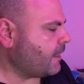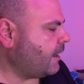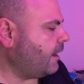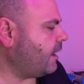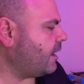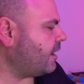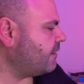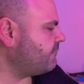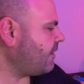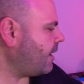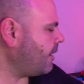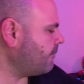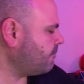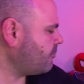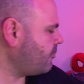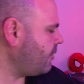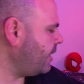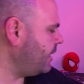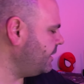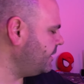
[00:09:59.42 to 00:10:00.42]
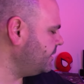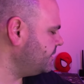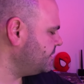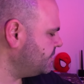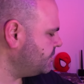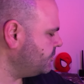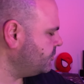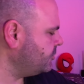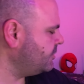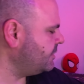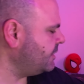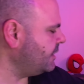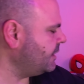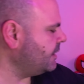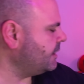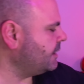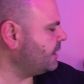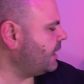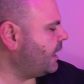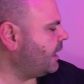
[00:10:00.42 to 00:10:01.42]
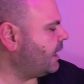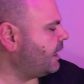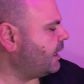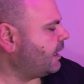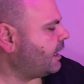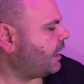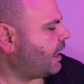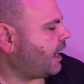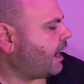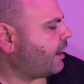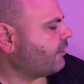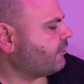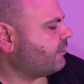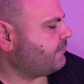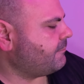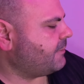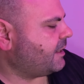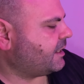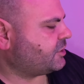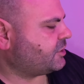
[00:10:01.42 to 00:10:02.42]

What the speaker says: I've upgraded to the RMX